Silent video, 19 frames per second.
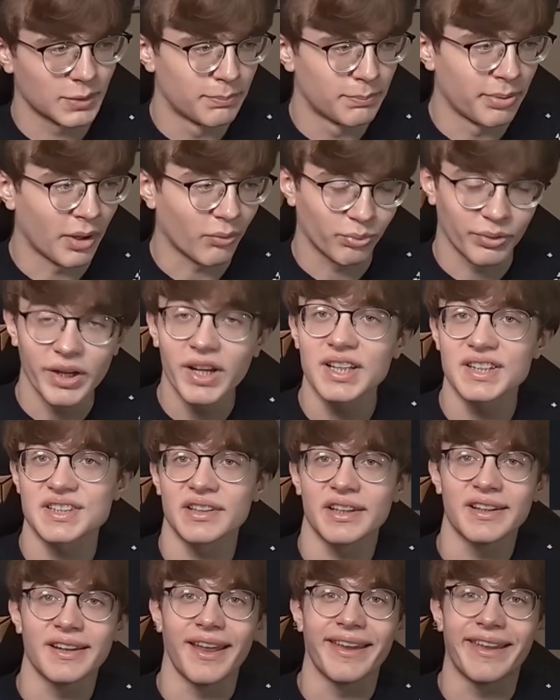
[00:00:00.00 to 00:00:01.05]
but
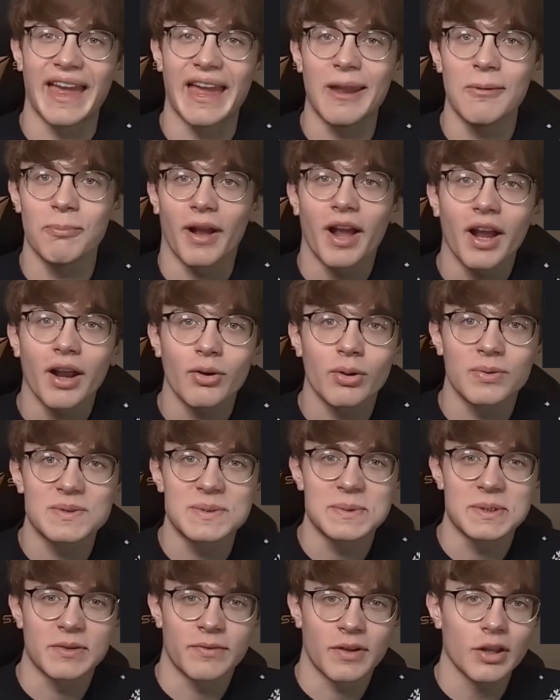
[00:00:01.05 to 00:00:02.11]
recently they came back with
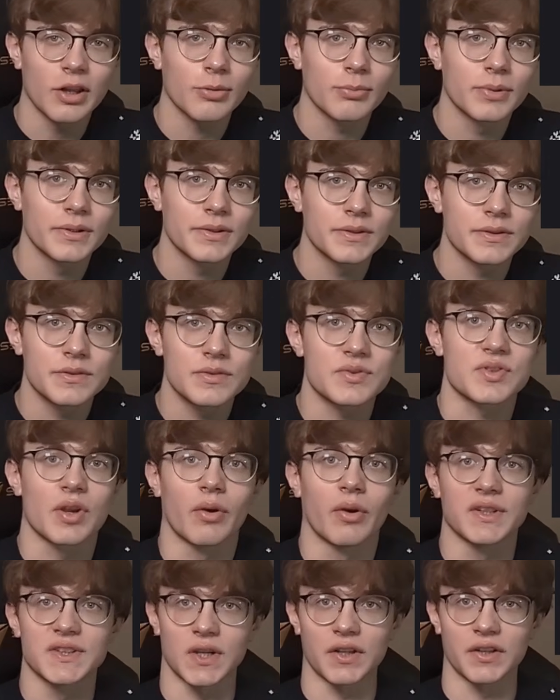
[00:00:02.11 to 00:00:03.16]
some development,
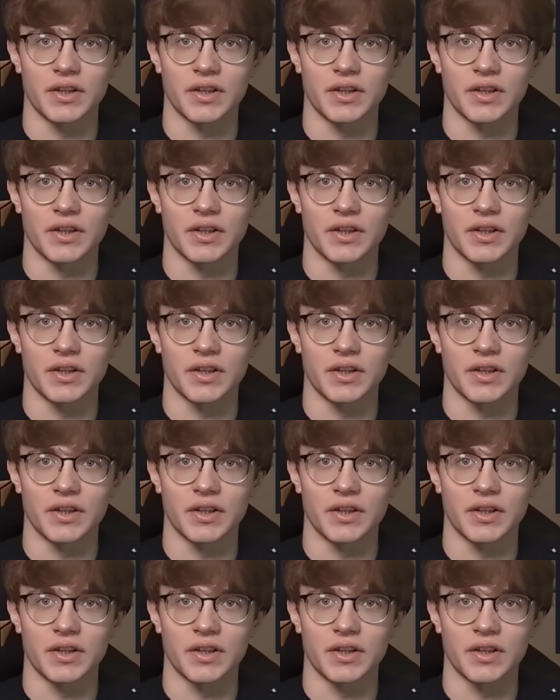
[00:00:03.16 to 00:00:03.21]
so it's on the